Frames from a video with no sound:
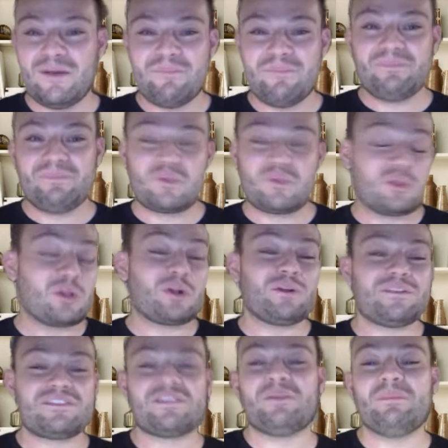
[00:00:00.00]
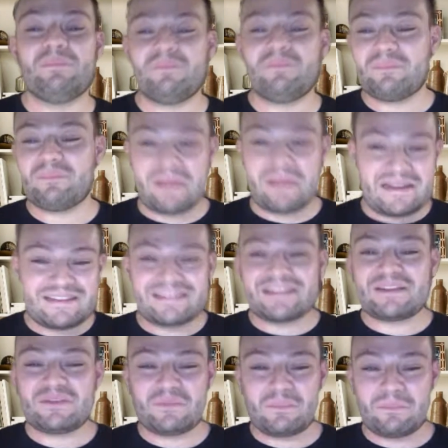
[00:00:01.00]
learned some
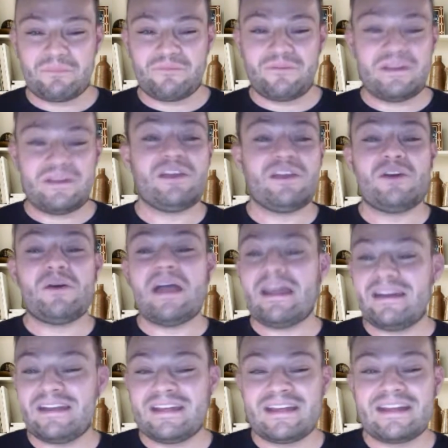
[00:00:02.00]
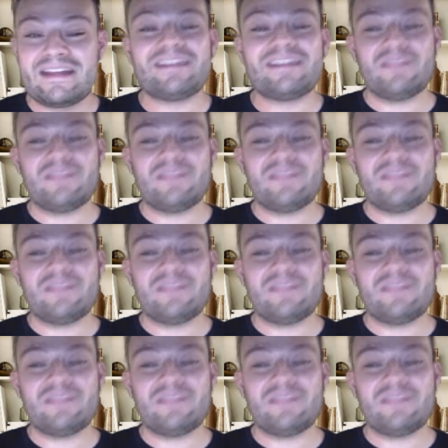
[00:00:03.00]
basic video editing.